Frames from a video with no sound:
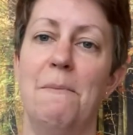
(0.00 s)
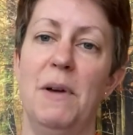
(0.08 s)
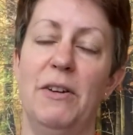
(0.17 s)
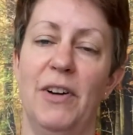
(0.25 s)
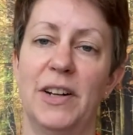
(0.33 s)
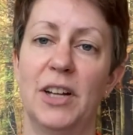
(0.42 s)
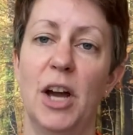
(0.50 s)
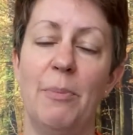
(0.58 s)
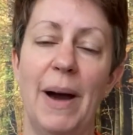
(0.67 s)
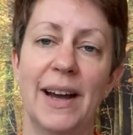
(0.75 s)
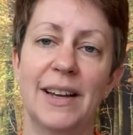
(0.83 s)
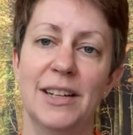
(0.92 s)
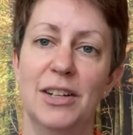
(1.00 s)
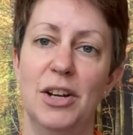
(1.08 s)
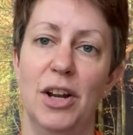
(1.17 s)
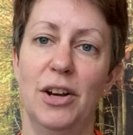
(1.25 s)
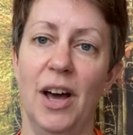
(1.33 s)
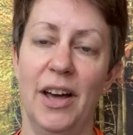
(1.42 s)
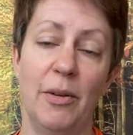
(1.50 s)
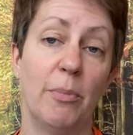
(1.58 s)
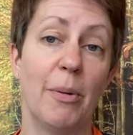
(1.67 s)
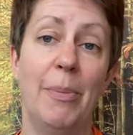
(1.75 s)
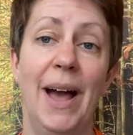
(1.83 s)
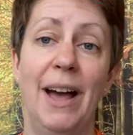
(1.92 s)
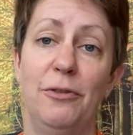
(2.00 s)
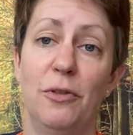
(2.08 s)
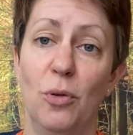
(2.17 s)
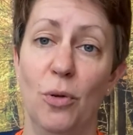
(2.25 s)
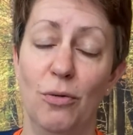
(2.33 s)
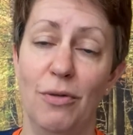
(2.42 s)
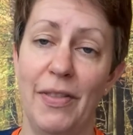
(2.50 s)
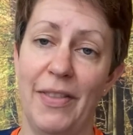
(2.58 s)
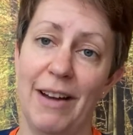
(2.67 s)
If I'd go back and either prepare for or run